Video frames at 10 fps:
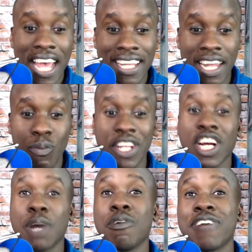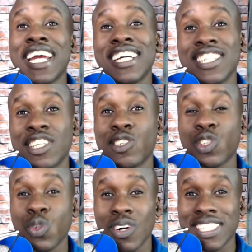And then when you come over here to the
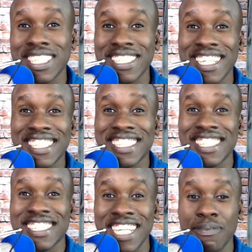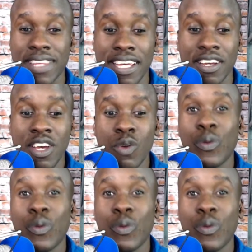sources, it's the same thing.